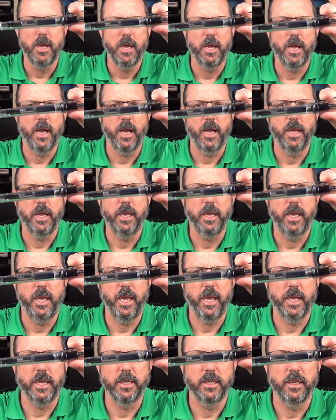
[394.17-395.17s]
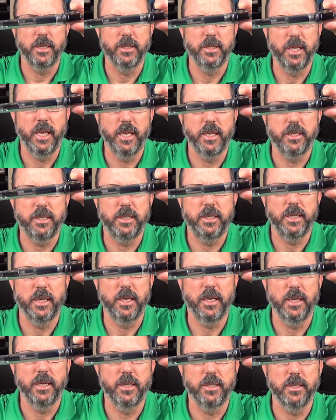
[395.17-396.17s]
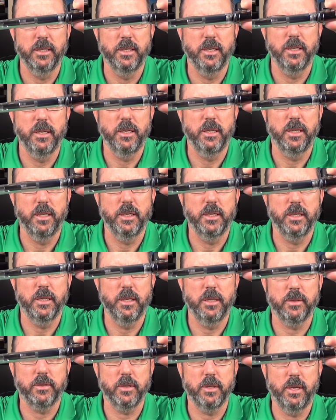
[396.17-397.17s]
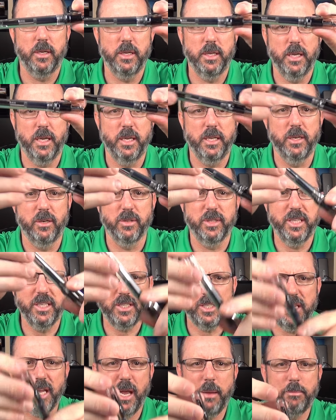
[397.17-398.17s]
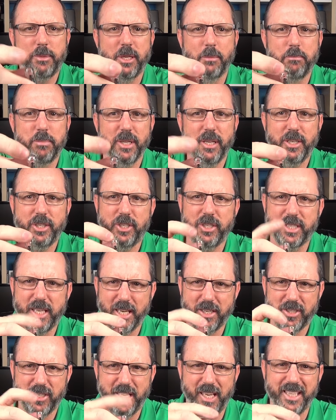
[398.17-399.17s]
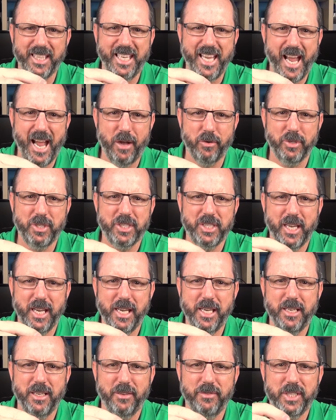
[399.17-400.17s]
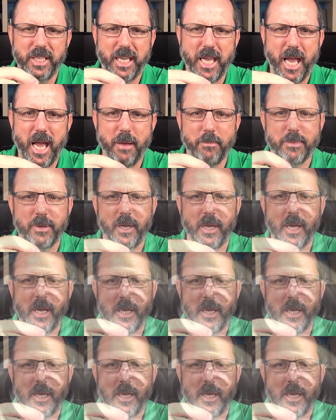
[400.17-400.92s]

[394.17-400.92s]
Uh, and that, uh, you know, this time the blush is actually on the outside of the cap,